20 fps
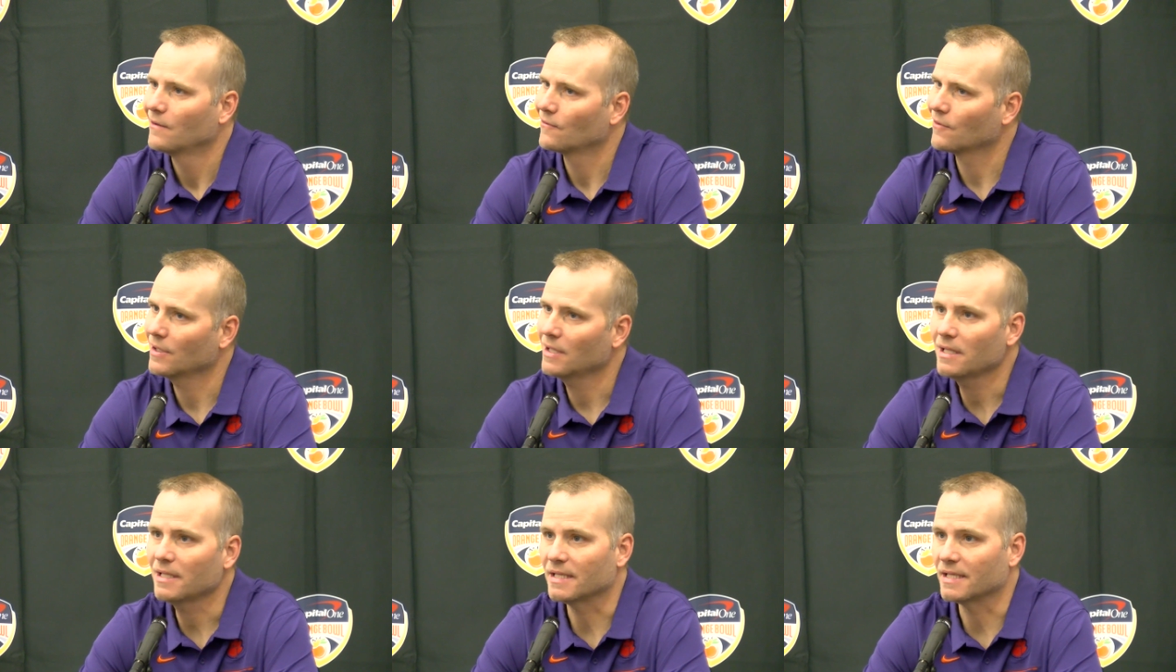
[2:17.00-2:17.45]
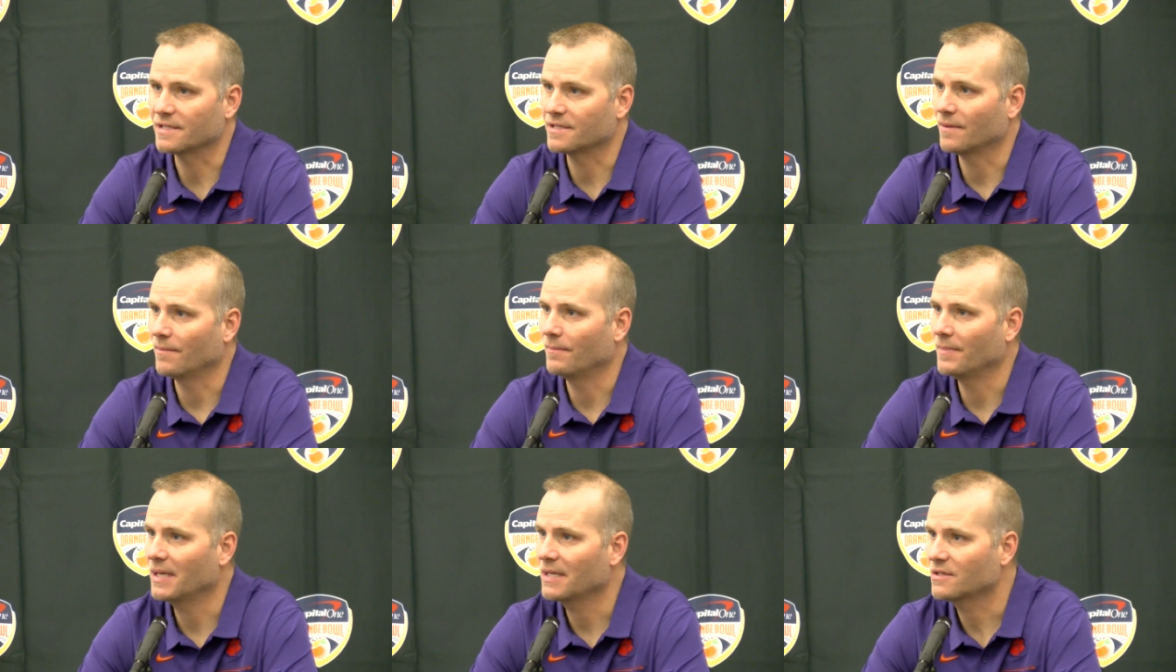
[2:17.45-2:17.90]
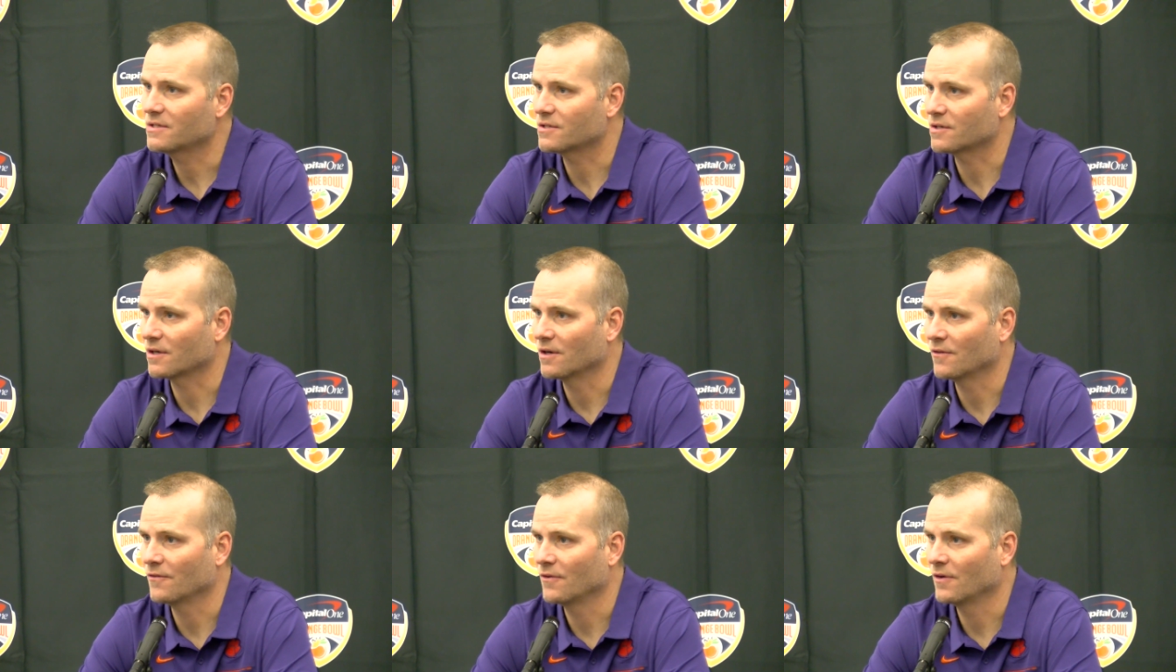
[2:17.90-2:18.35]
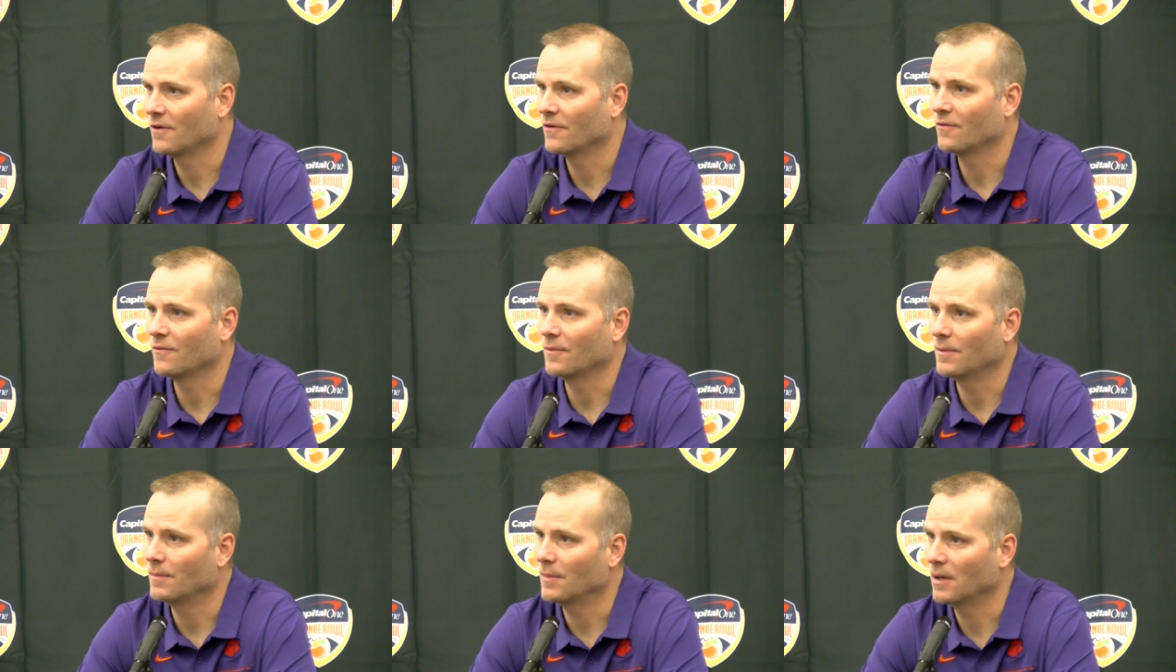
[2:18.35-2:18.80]
really it's a mixture of
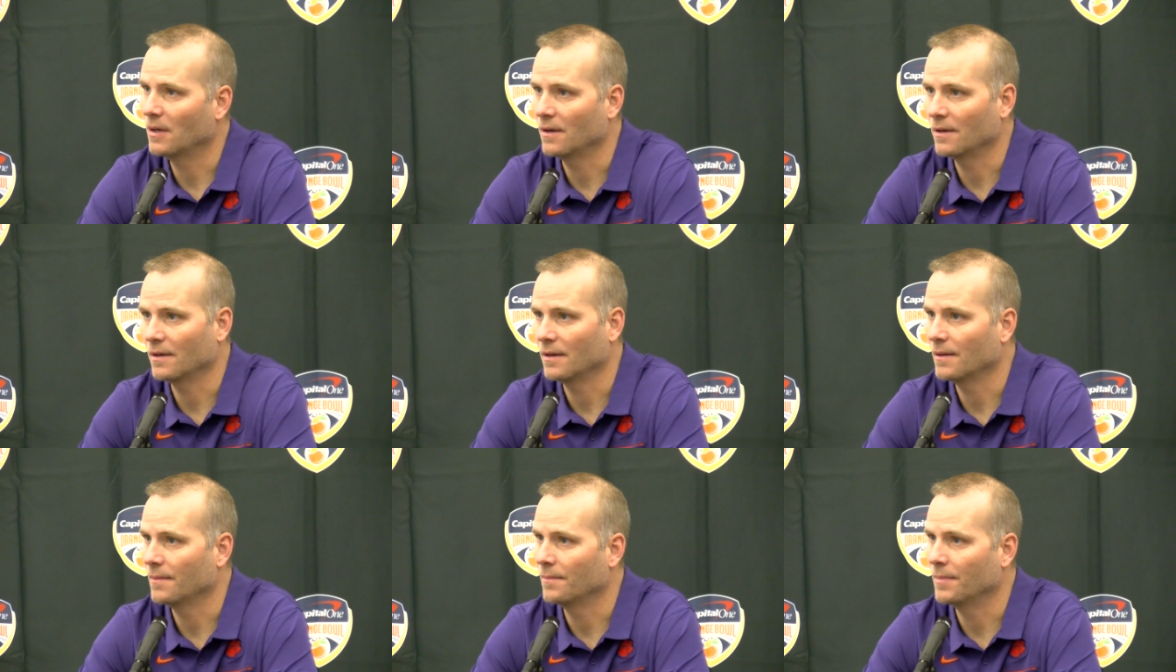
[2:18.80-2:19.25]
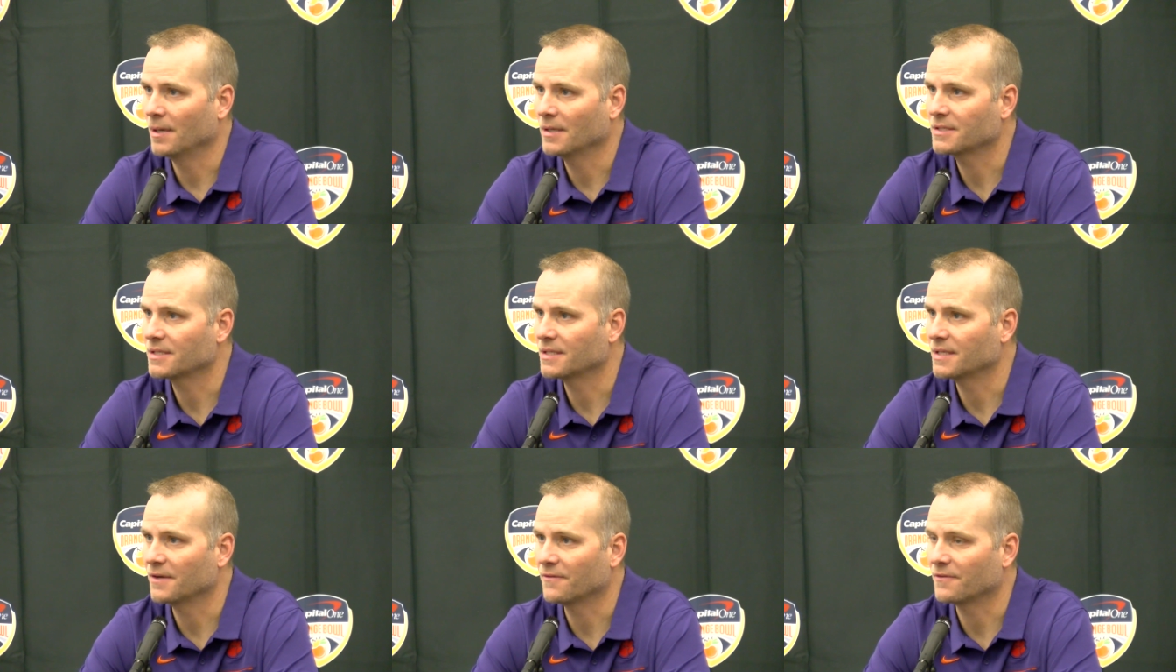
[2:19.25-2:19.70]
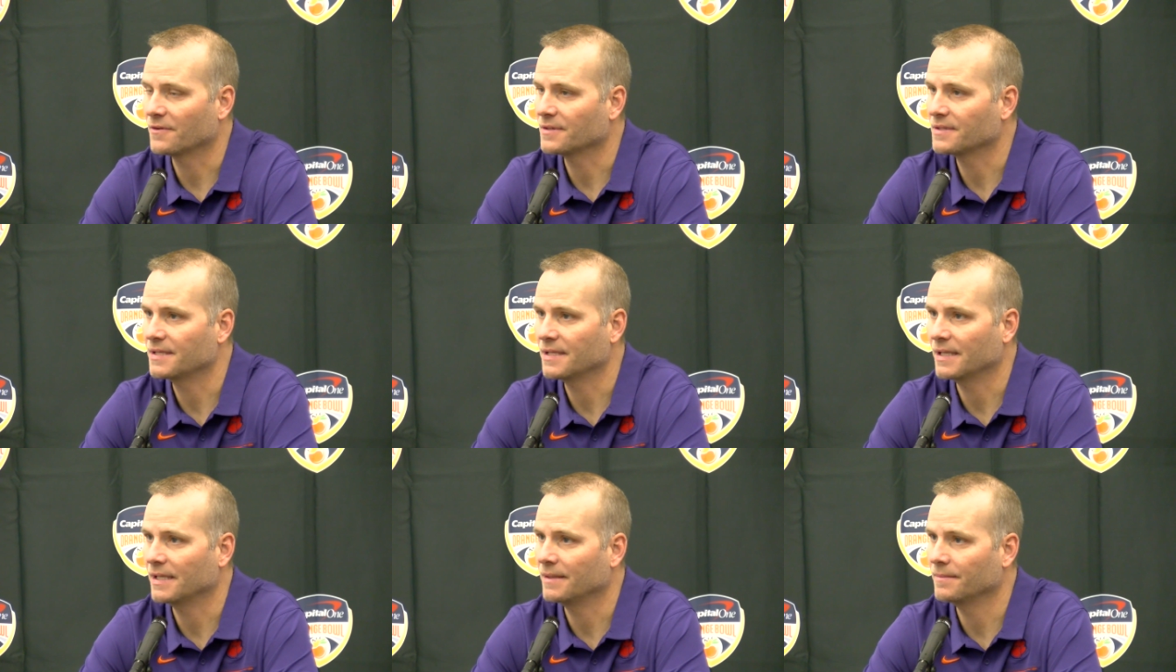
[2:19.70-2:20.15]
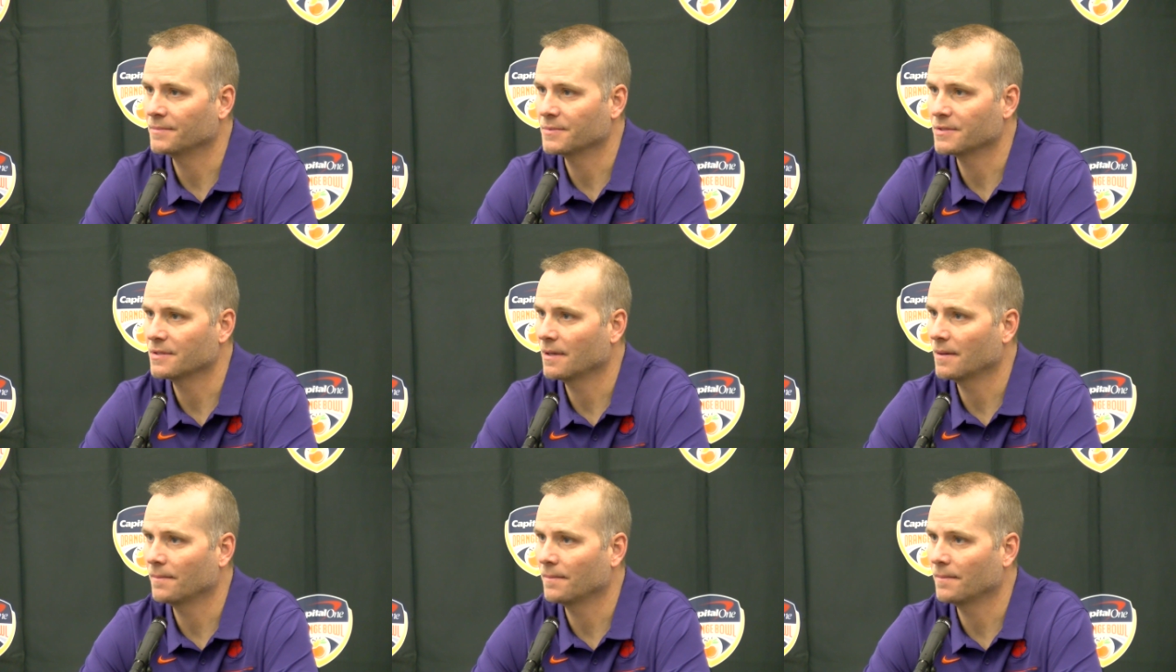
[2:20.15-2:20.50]
a bunch of different teams.